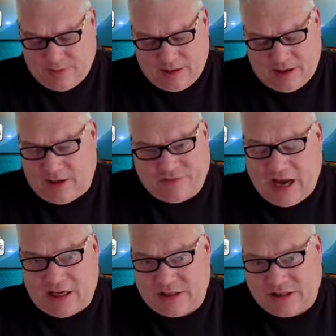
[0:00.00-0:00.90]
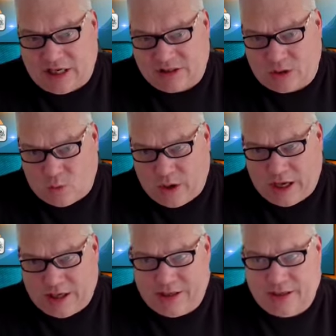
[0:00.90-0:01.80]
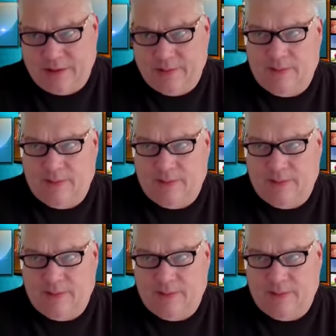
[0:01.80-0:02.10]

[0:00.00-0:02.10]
If Dallas doesn't win